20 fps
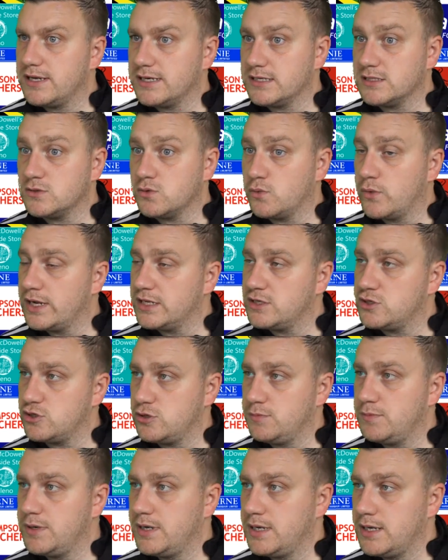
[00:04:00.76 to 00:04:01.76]
League is the way it
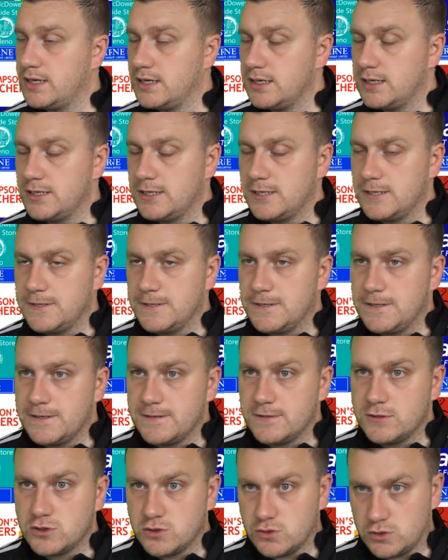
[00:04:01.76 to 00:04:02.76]
should be.
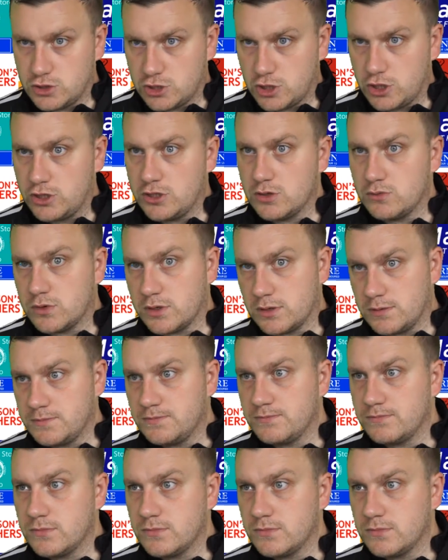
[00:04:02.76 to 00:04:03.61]
So it's good that we're